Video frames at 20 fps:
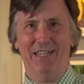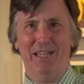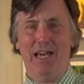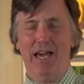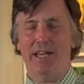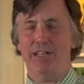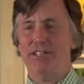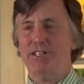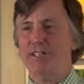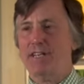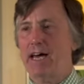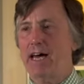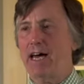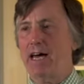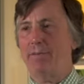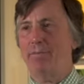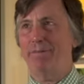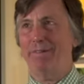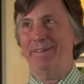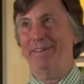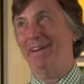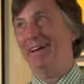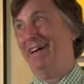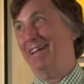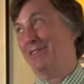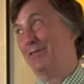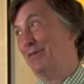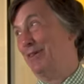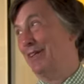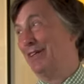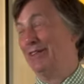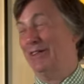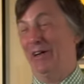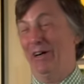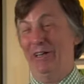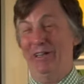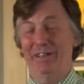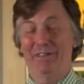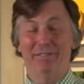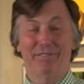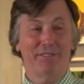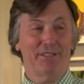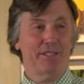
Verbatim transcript: And Sab, as what I call him,